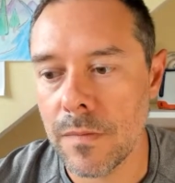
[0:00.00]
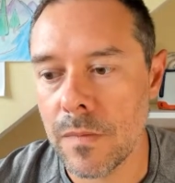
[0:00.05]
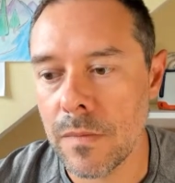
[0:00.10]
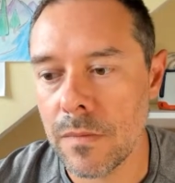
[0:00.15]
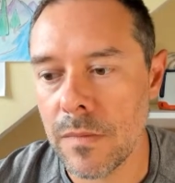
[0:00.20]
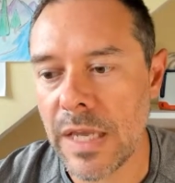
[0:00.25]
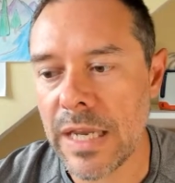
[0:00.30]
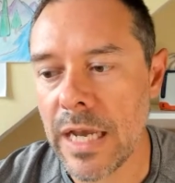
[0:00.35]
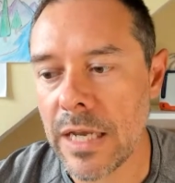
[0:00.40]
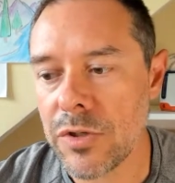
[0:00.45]

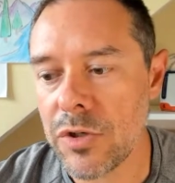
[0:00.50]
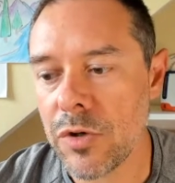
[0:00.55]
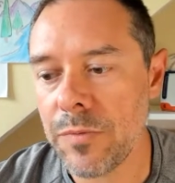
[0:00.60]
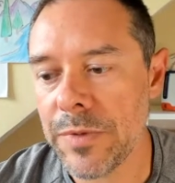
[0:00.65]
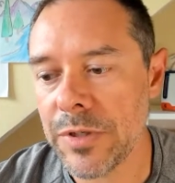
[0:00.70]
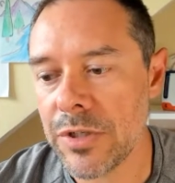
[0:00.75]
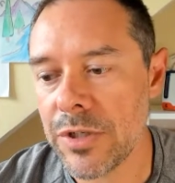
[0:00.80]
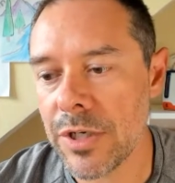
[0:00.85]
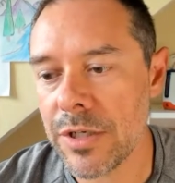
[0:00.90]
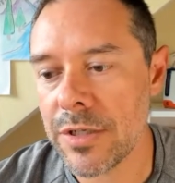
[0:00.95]
Like, I assume
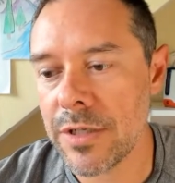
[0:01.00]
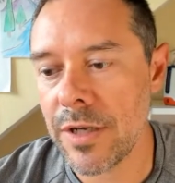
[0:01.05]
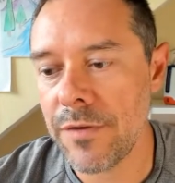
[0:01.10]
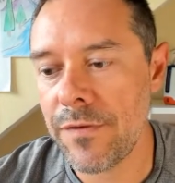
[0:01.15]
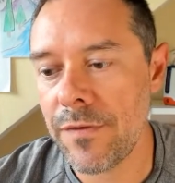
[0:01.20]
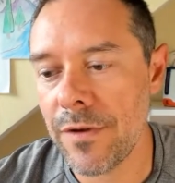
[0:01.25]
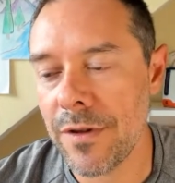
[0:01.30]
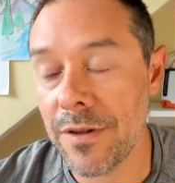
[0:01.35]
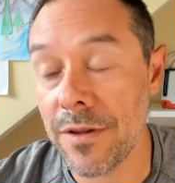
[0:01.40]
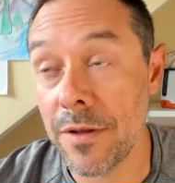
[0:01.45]
it's just
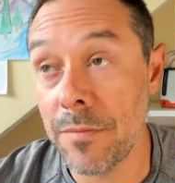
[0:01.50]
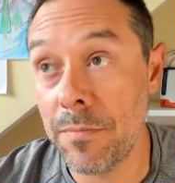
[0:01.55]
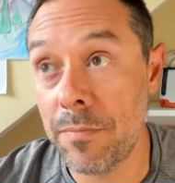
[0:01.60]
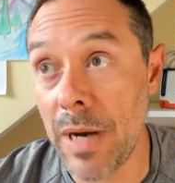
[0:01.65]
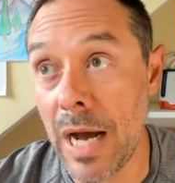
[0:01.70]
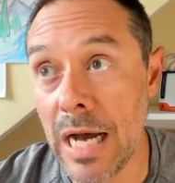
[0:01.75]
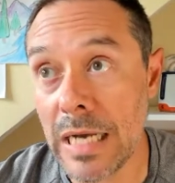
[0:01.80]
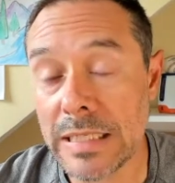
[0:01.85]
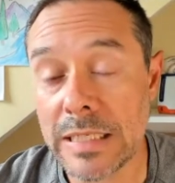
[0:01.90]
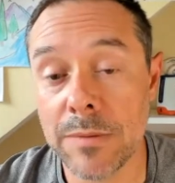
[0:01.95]
if the
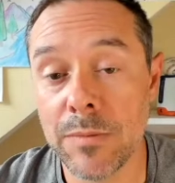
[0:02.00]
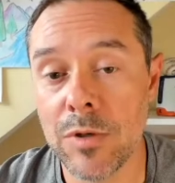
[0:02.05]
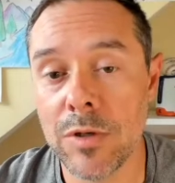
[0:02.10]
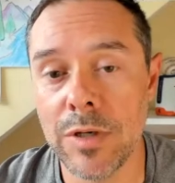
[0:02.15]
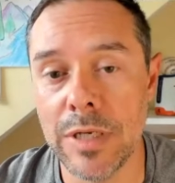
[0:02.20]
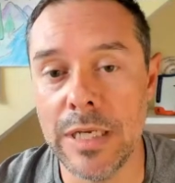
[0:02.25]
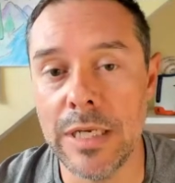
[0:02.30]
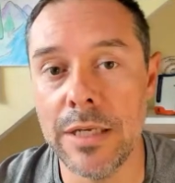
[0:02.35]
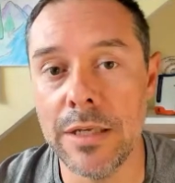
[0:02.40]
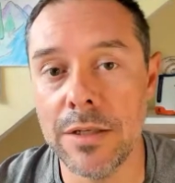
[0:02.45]
possible
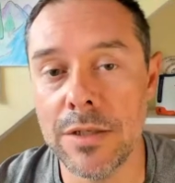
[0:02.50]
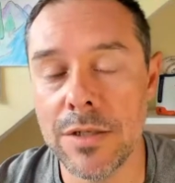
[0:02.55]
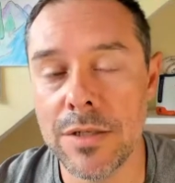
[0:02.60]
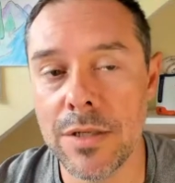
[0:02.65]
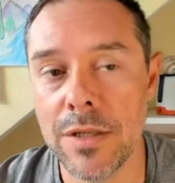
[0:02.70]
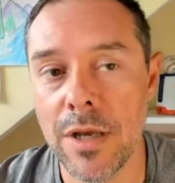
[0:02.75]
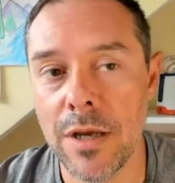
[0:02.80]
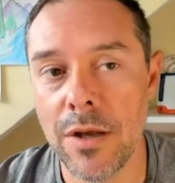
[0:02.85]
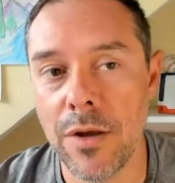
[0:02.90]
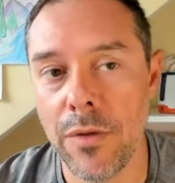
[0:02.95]

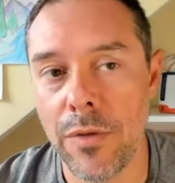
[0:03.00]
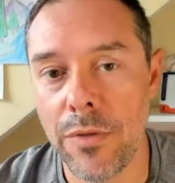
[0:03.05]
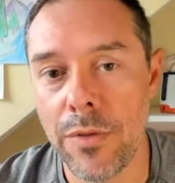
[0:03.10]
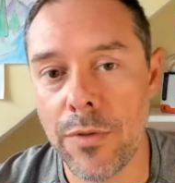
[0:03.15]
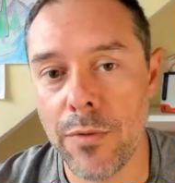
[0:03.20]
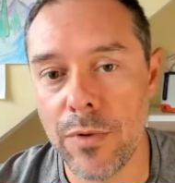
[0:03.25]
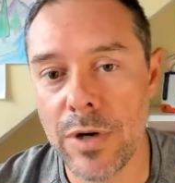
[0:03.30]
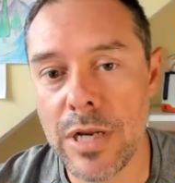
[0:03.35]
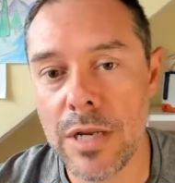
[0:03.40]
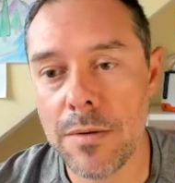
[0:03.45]
is
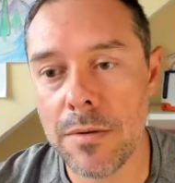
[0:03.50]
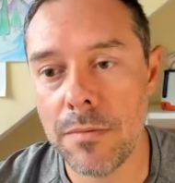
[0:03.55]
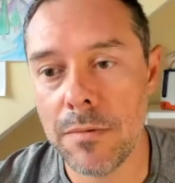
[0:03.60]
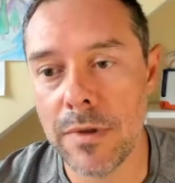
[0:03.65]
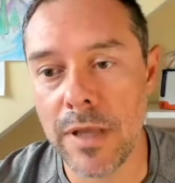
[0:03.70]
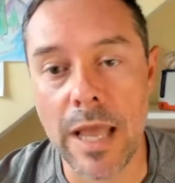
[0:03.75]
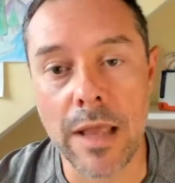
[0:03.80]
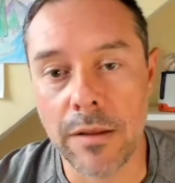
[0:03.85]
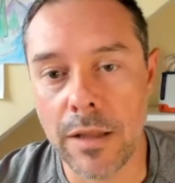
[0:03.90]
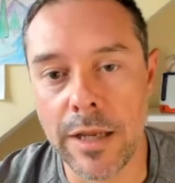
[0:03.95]
three
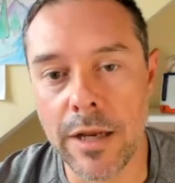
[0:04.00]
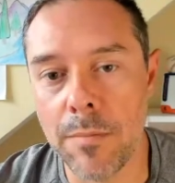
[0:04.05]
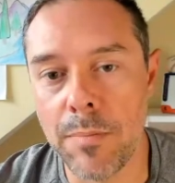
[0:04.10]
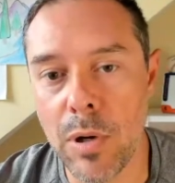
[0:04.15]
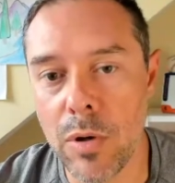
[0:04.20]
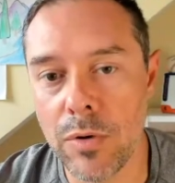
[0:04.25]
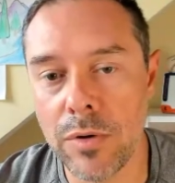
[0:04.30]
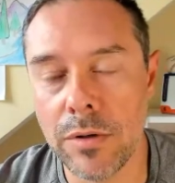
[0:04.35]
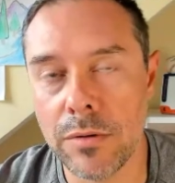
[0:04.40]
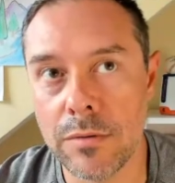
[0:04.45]

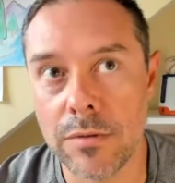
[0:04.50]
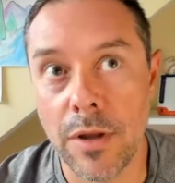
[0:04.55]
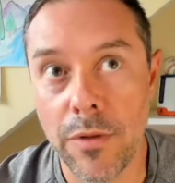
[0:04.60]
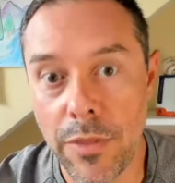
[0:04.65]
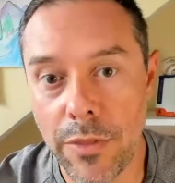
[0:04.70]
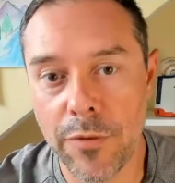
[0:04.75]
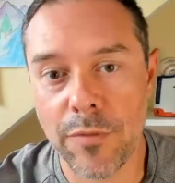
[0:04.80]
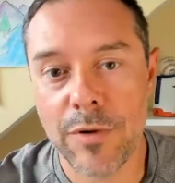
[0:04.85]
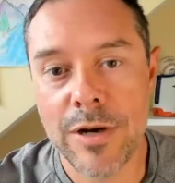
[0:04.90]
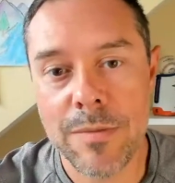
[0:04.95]

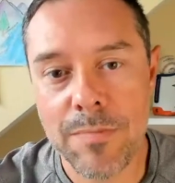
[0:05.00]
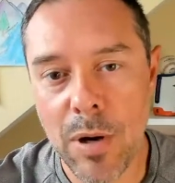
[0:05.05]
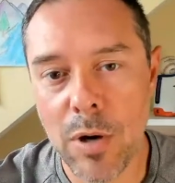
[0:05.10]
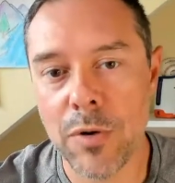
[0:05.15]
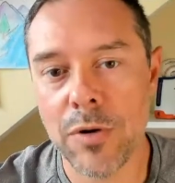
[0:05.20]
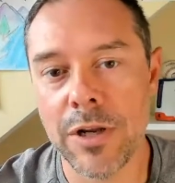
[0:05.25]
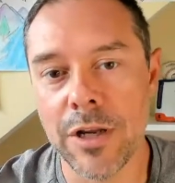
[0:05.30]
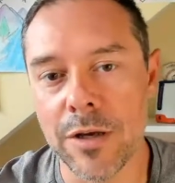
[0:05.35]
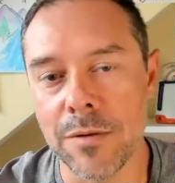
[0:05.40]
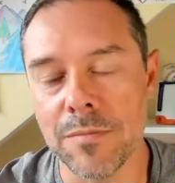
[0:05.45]

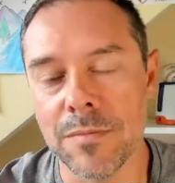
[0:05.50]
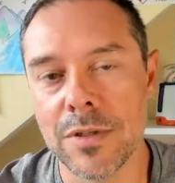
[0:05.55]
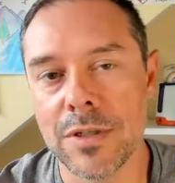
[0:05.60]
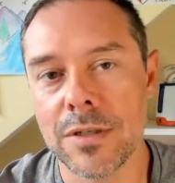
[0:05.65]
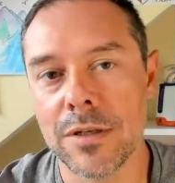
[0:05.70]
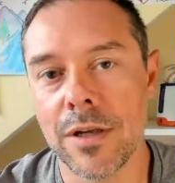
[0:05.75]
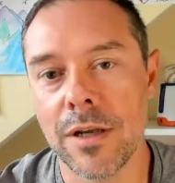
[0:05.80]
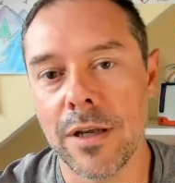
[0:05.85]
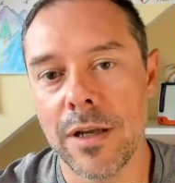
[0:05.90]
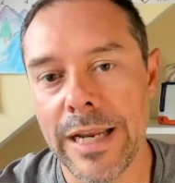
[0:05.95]
podiums
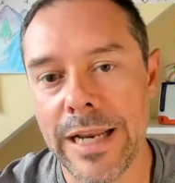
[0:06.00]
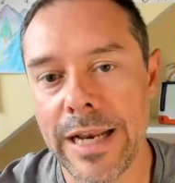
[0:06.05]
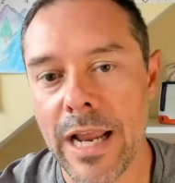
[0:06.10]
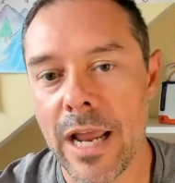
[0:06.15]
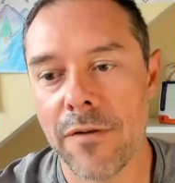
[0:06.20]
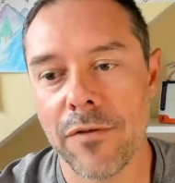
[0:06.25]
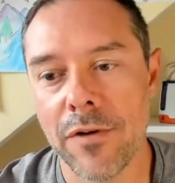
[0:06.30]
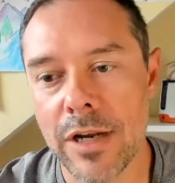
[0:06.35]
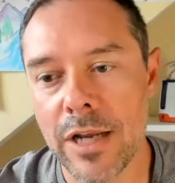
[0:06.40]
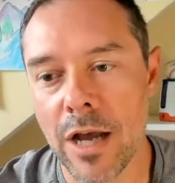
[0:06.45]
in
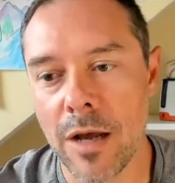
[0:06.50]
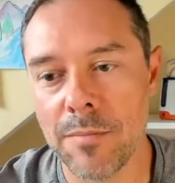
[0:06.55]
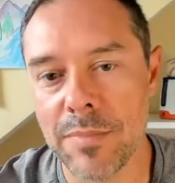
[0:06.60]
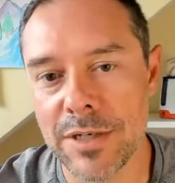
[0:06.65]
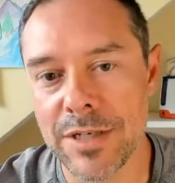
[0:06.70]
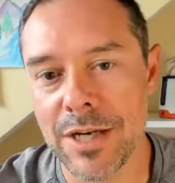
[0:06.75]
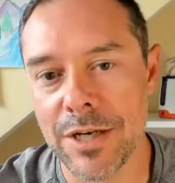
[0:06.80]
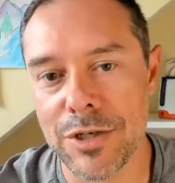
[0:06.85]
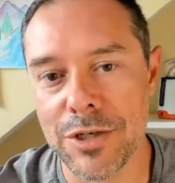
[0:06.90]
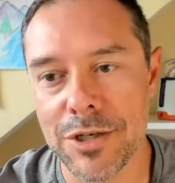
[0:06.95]
every
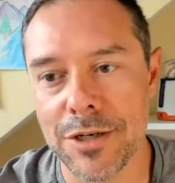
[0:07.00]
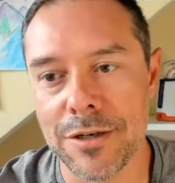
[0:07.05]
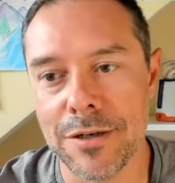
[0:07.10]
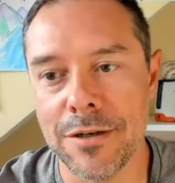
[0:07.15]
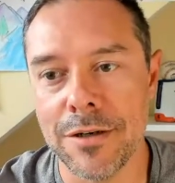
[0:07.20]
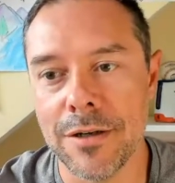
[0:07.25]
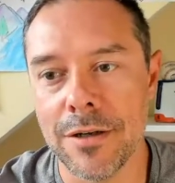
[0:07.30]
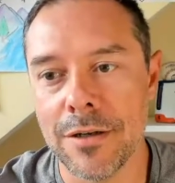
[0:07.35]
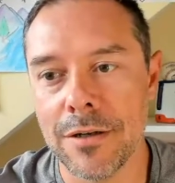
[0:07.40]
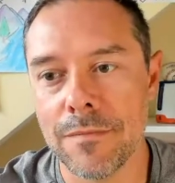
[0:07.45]

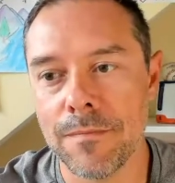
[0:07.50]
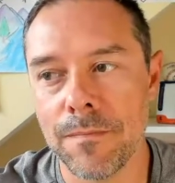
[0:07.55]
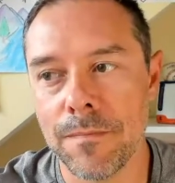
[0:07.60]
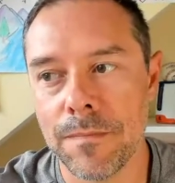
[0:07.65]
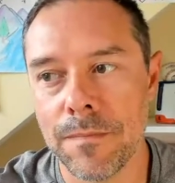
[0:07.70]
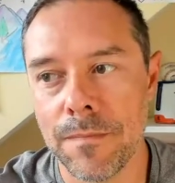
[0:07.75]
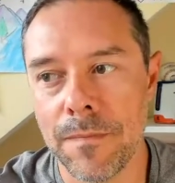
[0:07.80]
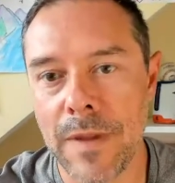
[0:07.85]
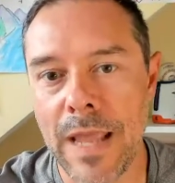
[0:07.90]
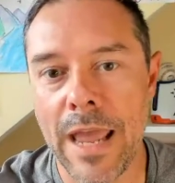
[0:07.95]
competition
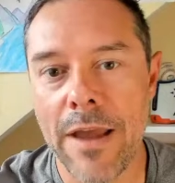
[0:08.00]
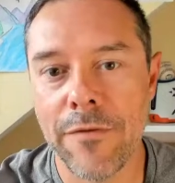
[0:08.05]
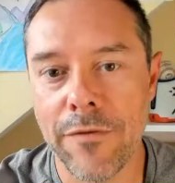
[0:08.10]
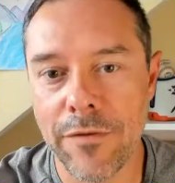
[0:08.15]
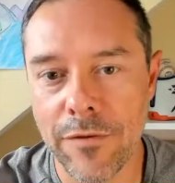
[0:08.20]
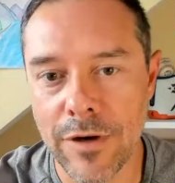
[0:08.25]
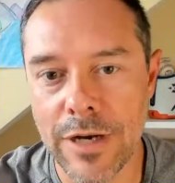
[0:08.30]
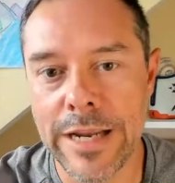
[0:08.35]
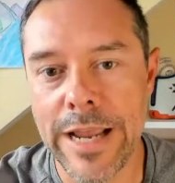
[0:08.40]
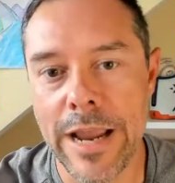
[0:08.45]

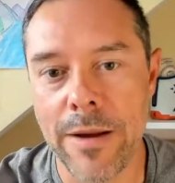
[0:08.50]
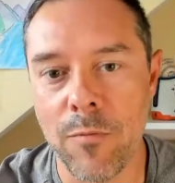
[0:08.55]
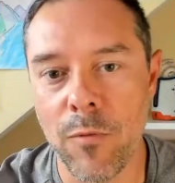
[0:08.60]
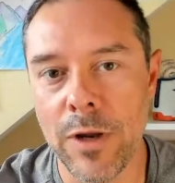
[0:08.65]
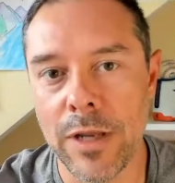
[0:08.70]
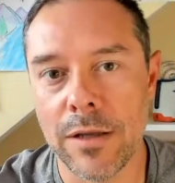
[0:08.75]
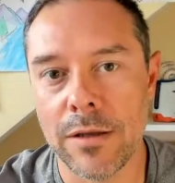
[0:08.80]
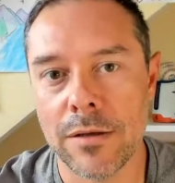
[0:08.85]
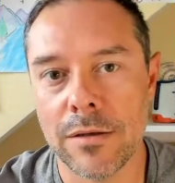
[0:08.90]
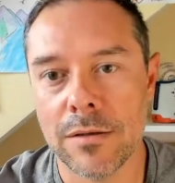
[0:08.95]
every game
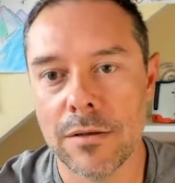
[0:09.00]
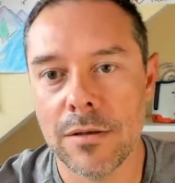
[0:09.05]
week.